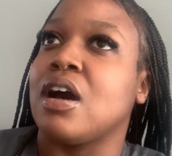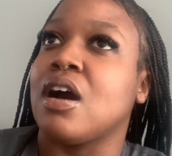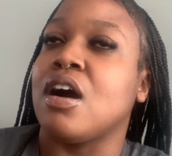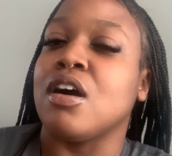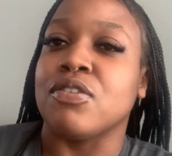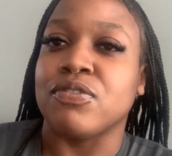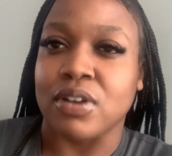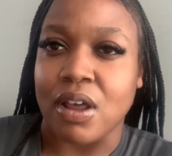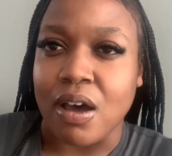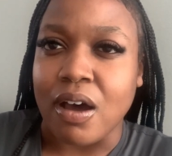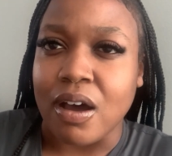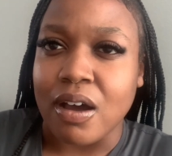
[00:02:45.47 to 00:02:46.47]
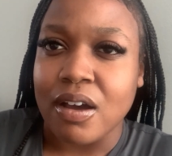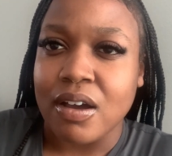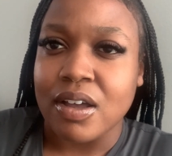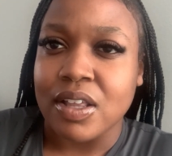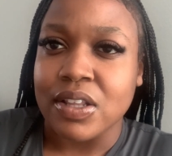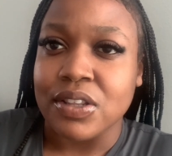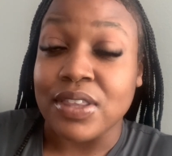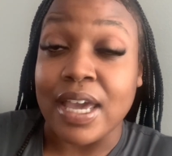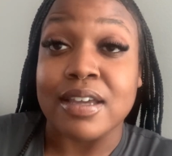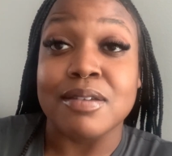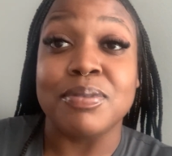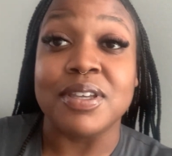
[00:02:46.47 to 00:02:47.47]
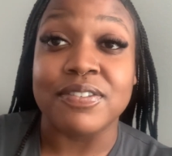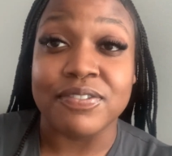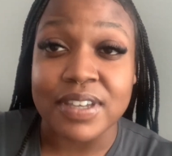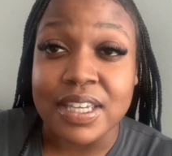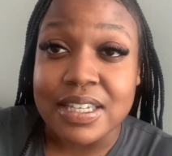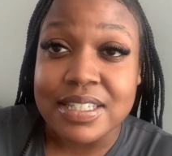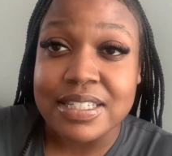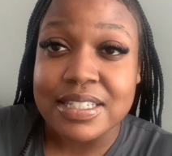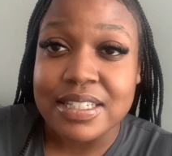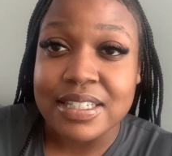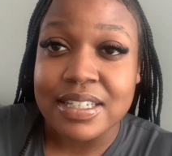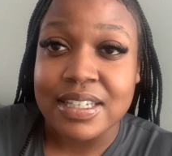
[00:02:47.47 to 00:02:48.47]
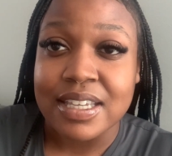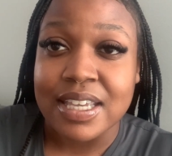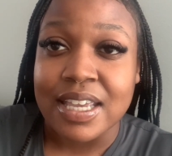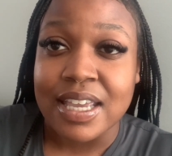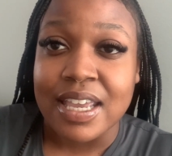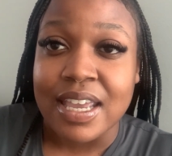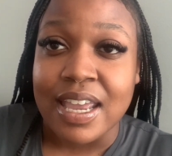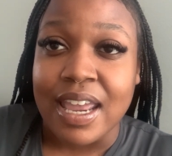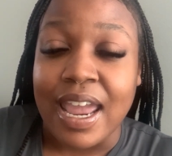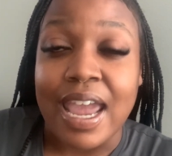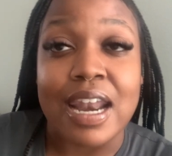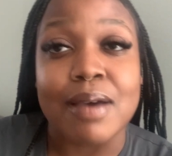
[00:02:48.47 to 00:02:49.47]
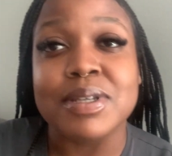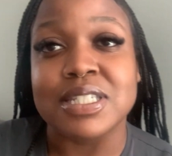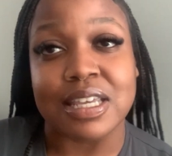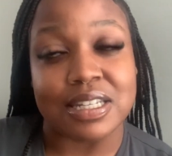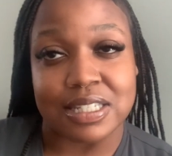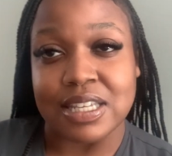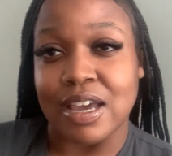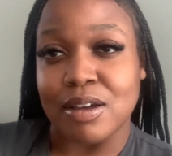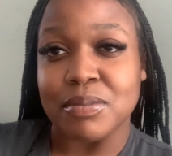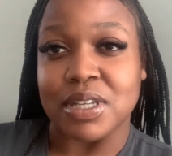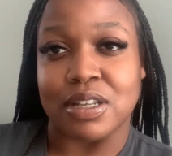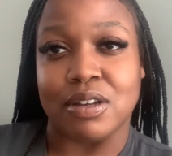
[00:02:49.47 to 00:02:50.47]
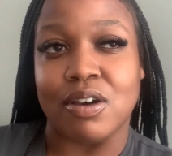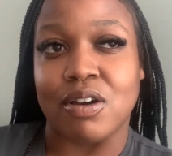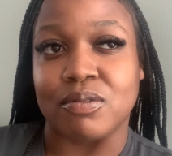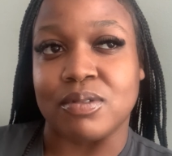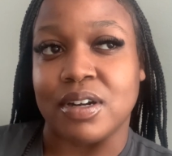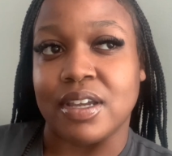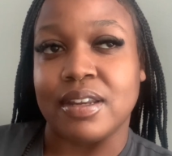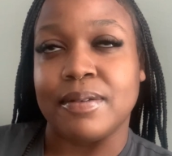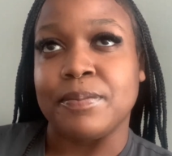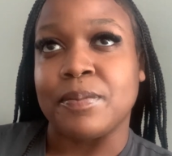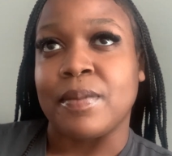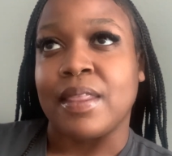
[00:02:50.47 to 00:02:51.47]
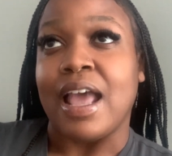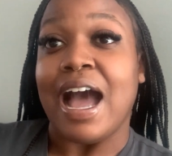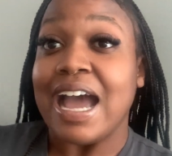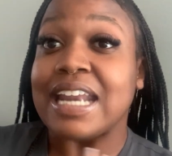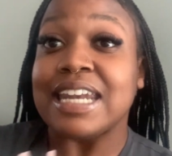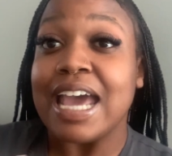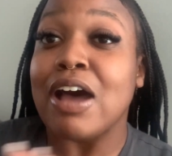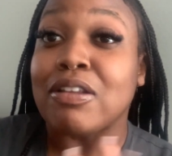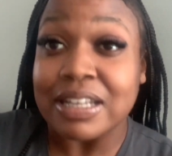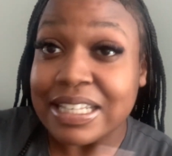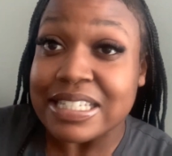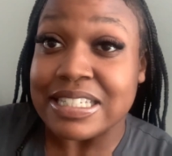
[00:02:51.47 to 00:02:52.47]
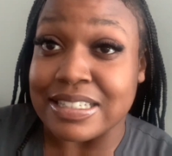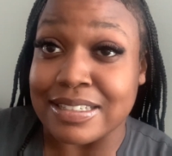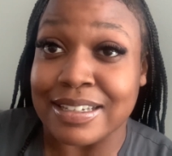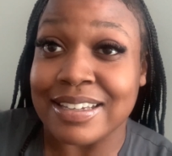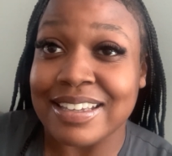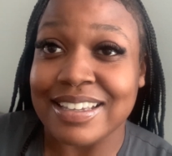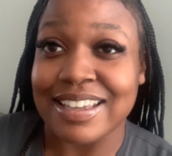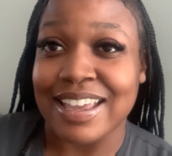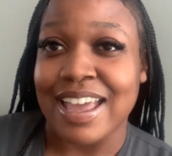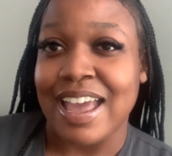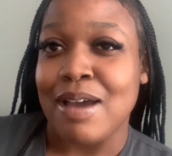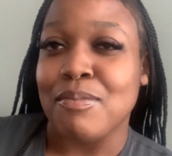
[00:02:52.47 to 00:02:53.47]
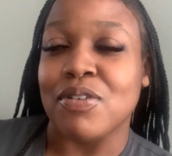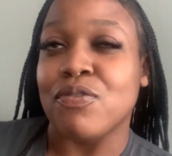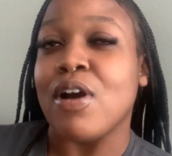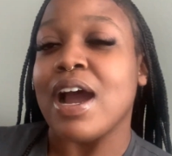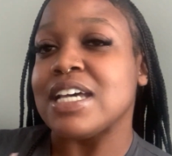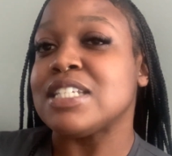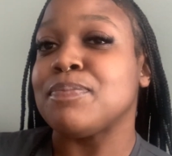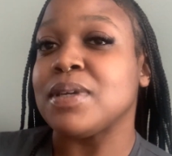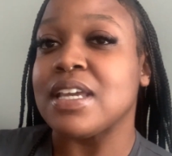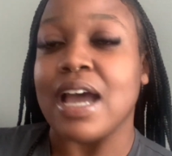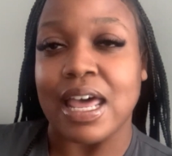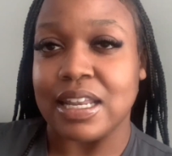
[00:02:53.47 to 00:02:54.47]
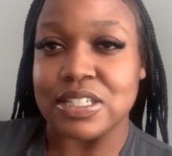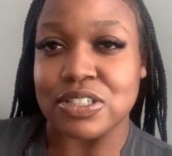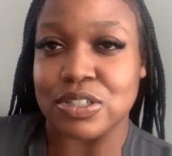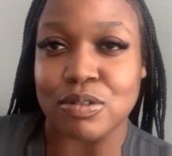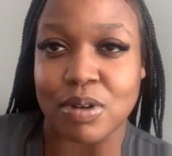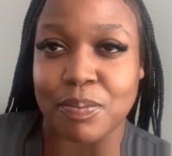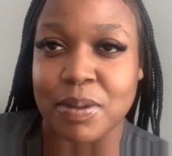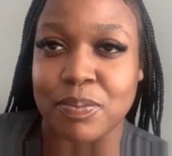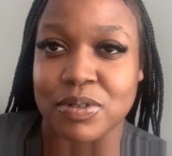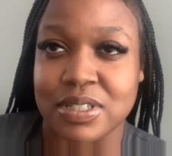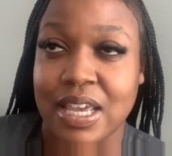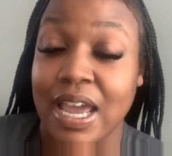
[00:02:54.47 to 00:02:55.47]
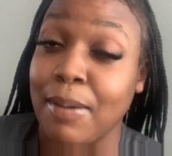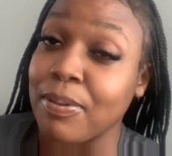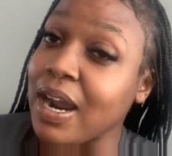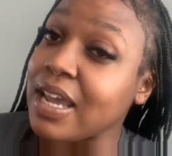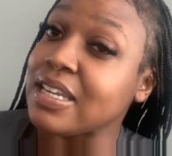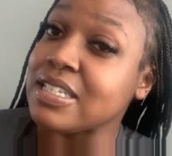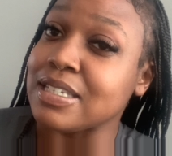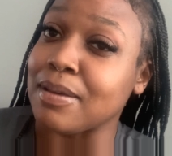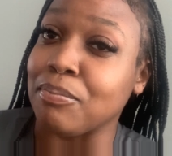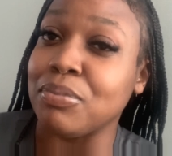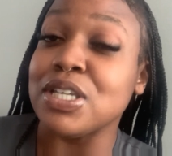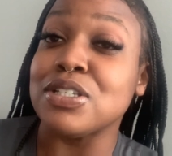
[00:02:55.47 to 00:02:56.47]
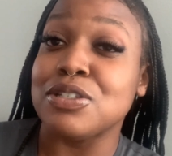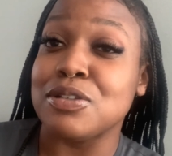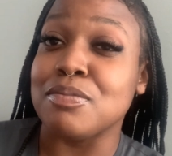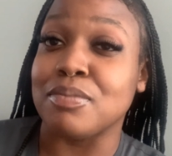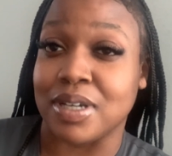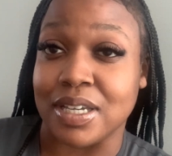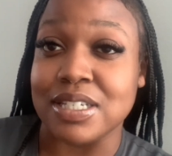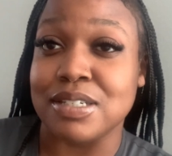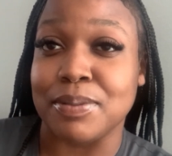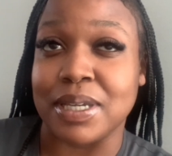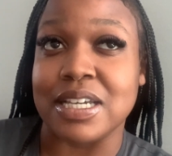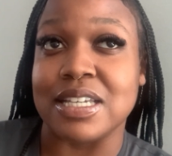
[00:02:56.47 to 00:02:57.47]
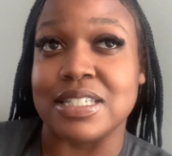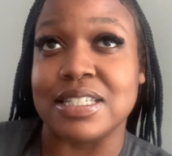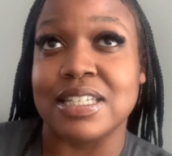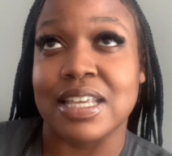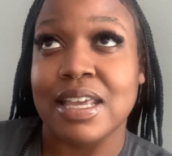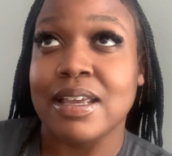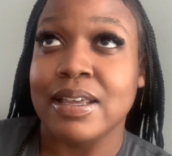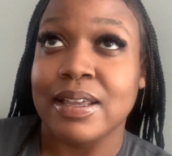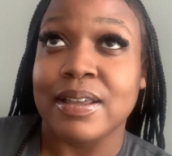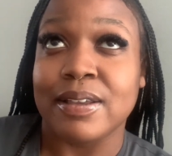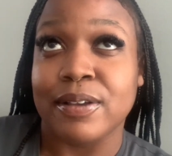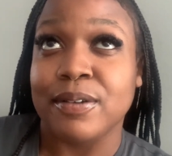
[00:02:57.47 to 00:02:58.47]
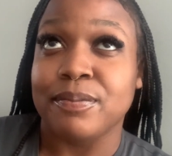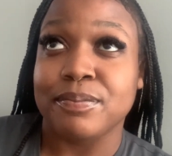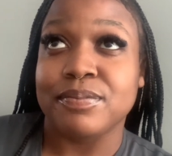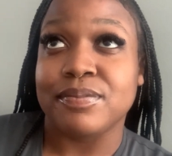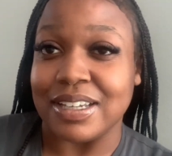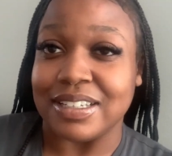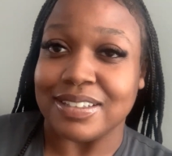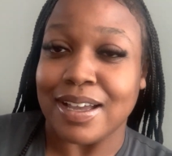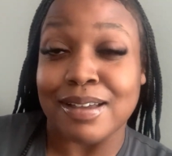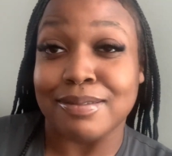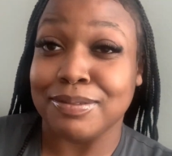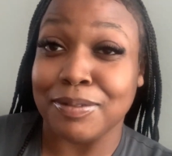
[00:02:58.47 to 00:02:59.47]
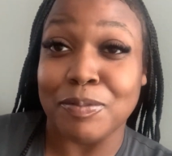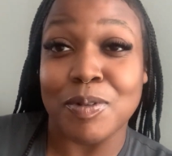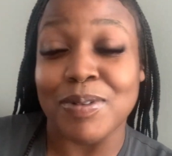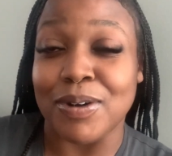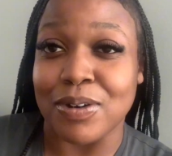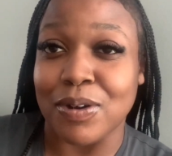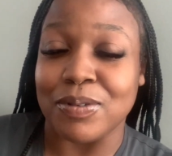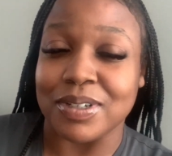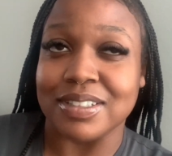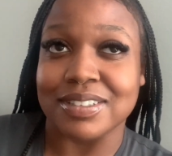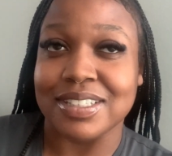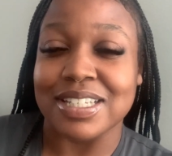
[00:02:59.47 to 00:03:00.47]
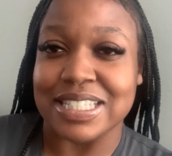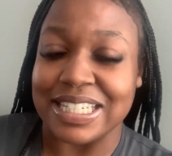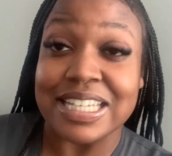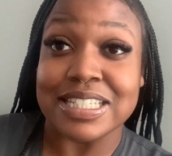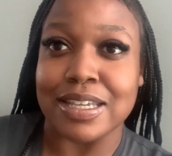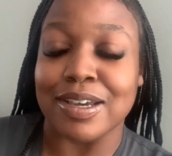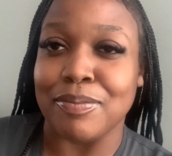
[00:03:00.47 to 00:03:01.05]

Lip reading: a flaw that could be fixed. And I'm gonna say this, it helped me in the long run. I now listen. Before I speak, I listen to what people say. I probably listen a bit too much because we won't go into detail,